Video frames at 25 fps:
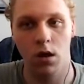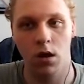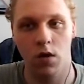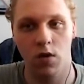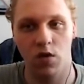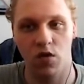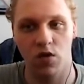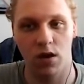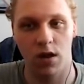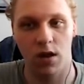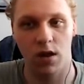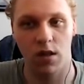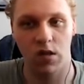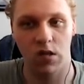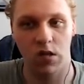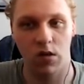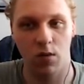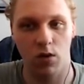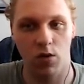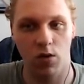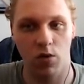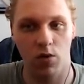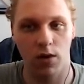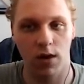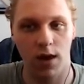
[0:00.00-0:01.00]
So that's how
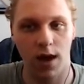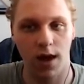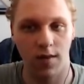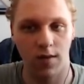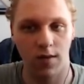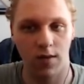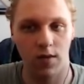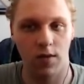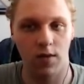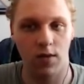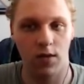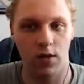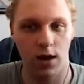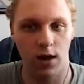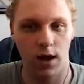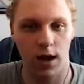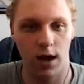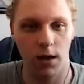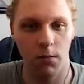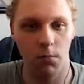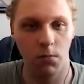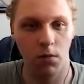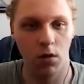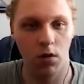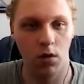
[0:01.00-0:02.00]
you get the
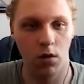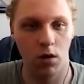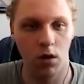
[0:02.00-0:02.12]
name.